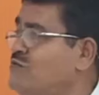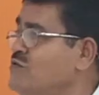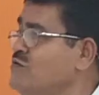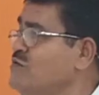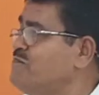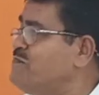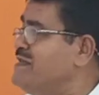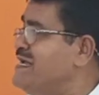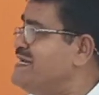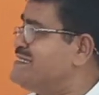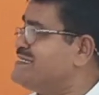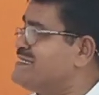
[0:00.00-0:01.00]
Who
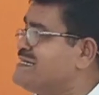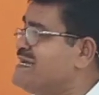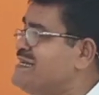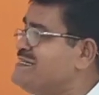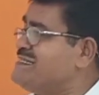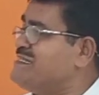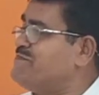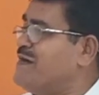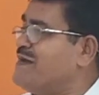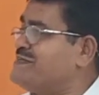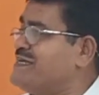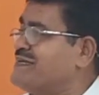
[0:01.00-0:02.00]
played cricket in the
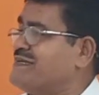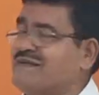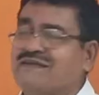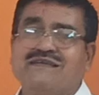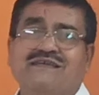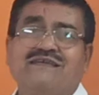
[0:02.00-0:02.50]
parking?